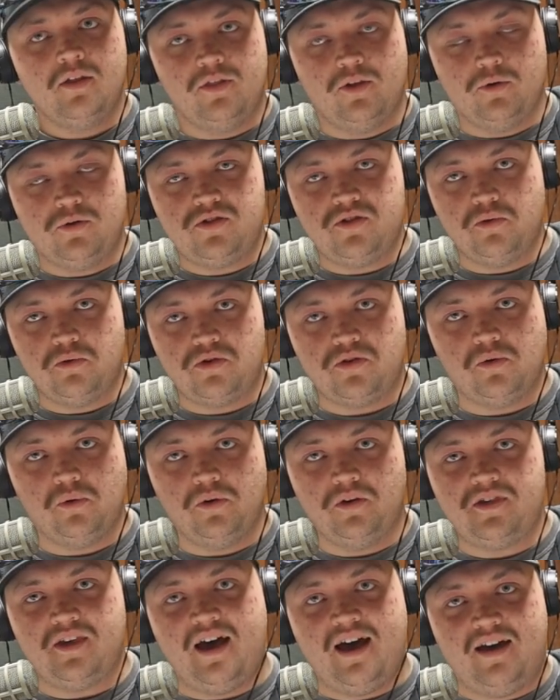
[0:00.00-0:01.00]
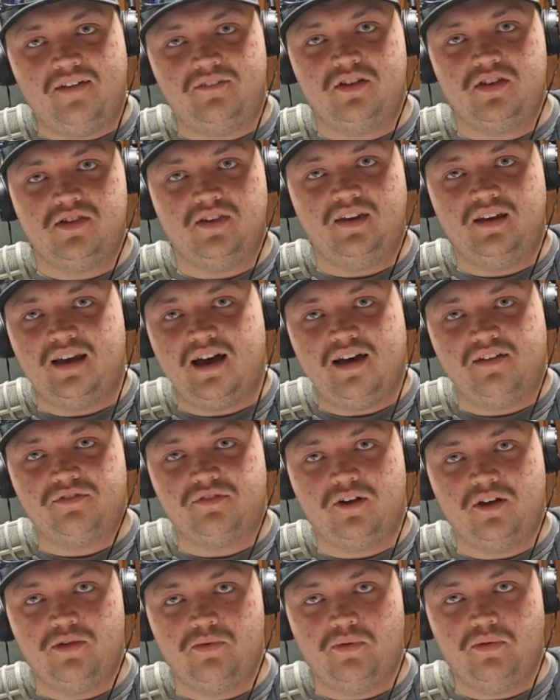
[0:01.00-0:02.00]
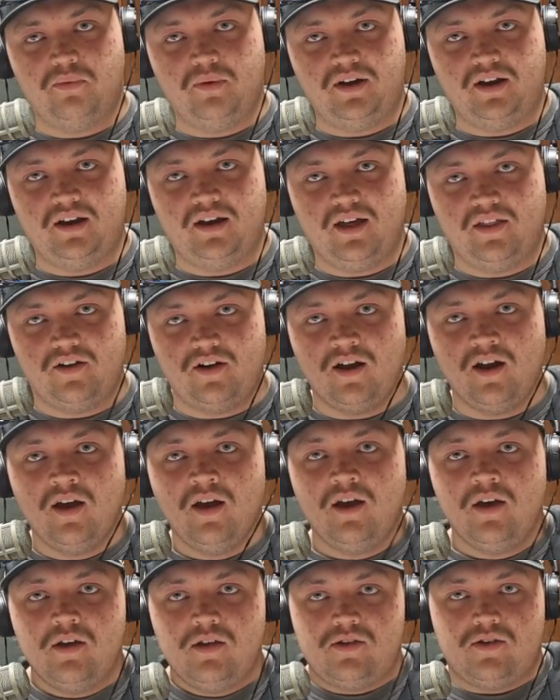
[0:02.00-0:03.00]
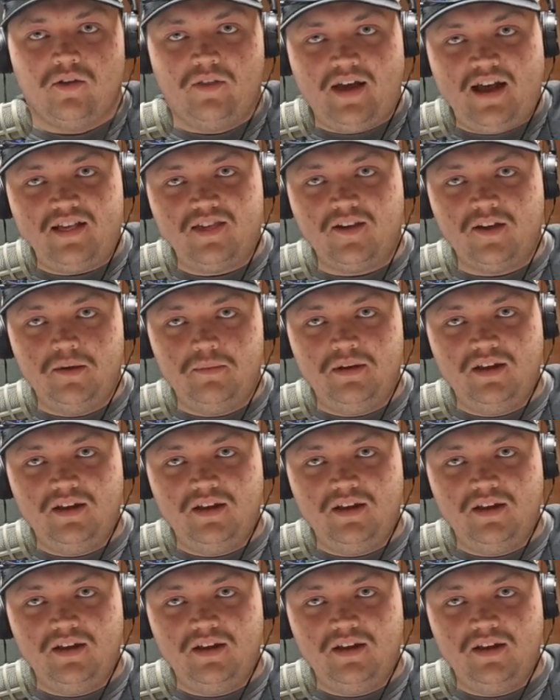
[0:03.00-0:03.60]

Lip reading: Those two schools, obviously not friends with one another, so that's going to